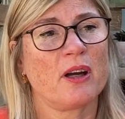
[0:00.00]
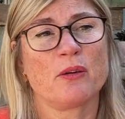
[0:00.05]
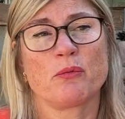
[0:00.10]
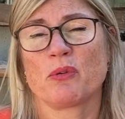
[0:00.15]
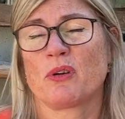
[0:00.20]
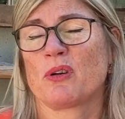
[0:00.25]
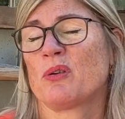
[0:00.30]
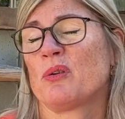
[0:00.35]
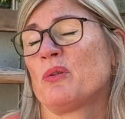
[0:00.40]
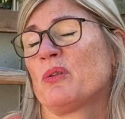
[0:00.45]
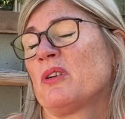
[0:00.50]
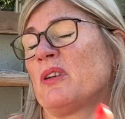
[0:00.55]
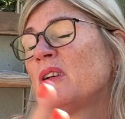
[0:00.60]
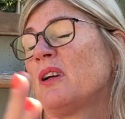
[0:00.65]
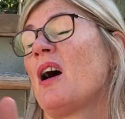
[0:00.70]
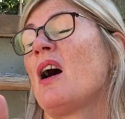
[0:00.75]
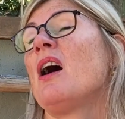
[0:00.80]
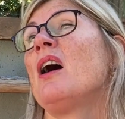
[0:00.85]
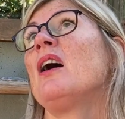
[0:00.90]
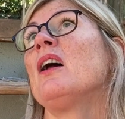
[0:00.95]
recorded it,
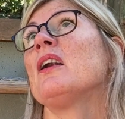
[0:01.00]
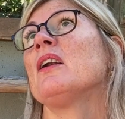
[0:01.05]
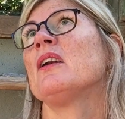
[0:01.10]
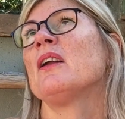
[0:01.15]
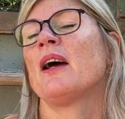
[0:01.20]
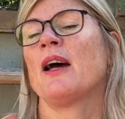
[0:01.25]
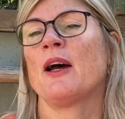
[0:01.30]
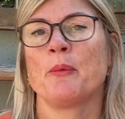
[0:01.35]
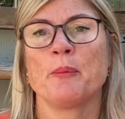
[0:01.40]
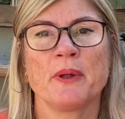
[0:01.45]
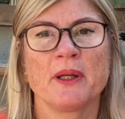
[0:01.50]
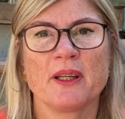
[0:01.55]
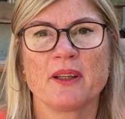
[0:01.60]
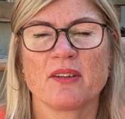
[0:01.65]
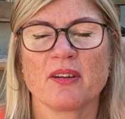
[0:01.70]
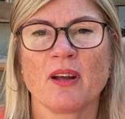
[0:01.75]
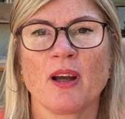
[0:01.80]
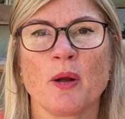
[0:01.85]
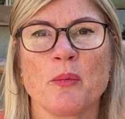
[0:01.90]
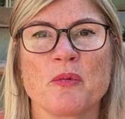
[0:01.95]
I don't know how many
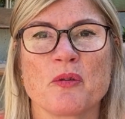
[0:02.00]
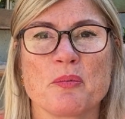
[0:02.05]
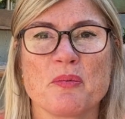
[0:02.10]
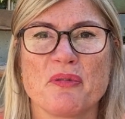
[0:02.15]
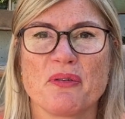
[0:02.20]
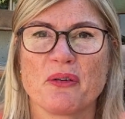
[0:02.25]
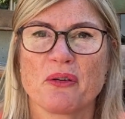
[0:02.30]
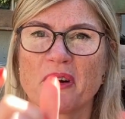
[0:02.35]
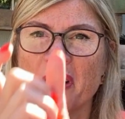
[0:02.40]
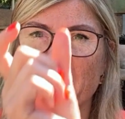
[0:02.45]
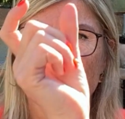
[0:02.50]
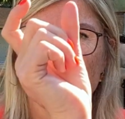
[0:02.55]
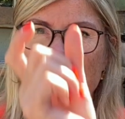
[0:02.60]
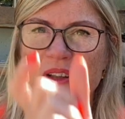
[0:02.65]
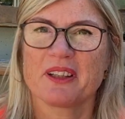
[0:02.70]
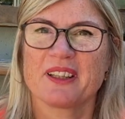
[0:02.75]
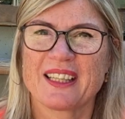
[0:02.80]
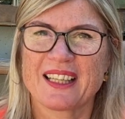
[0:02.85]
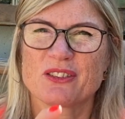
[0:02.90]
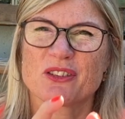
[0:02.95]
times before I got
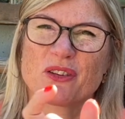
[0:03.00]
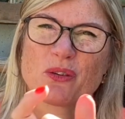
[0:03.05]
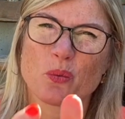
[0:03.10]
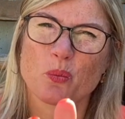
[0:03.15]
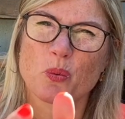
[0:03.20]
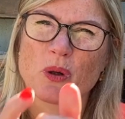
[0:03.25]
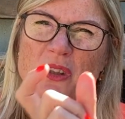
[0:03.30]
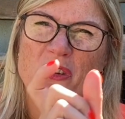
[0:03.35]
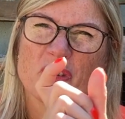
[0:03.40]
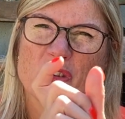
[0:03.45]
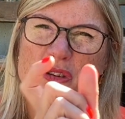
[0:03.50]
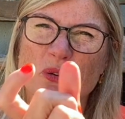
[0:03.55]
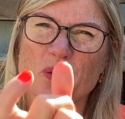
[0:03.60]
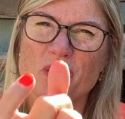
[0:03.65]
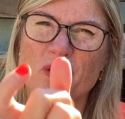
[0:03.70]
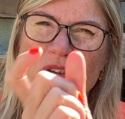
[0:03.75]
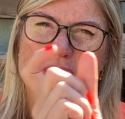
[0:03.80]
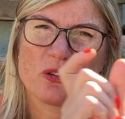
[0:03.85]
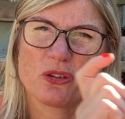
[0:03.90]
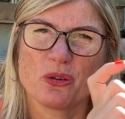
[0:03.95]
it down to the 1 to
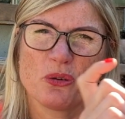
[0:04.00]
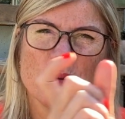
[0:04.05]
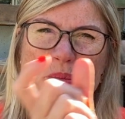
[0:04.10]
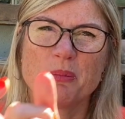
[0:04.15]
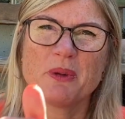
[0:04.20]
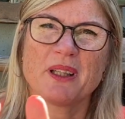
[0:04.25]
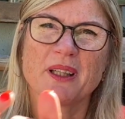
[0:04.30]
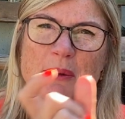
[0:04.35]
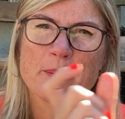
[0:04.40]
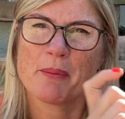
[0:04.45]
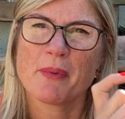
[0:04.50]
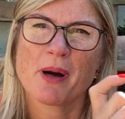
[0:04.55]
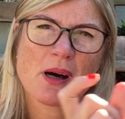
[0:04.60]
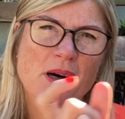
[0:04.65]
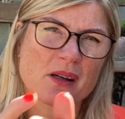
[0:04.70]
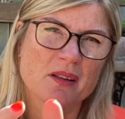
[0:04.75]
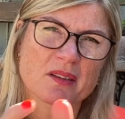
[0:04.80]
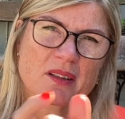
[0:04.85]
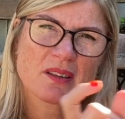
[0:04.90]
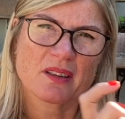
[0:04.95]
2 minute
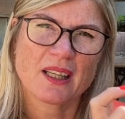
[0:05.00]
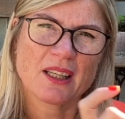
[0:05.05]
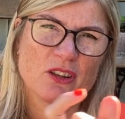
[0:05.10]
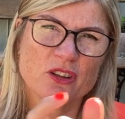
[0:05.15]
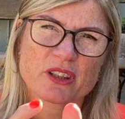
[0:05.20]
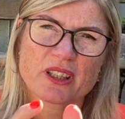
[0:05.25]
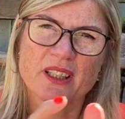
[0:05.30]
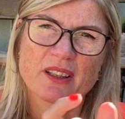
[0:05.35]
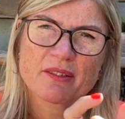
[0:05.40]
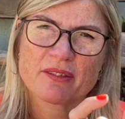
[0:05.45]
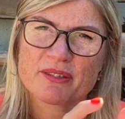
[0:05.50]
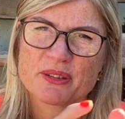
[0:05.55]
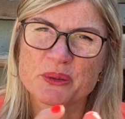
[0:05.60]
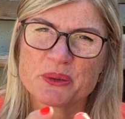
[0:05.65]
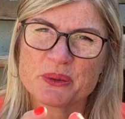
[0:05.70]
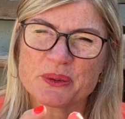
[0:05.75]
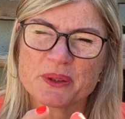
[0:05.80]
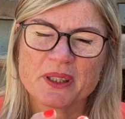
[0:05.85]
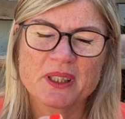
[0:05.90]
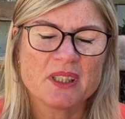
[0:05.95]
mark that they're looking
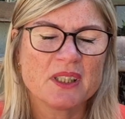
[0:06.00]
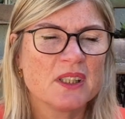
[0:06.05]
for.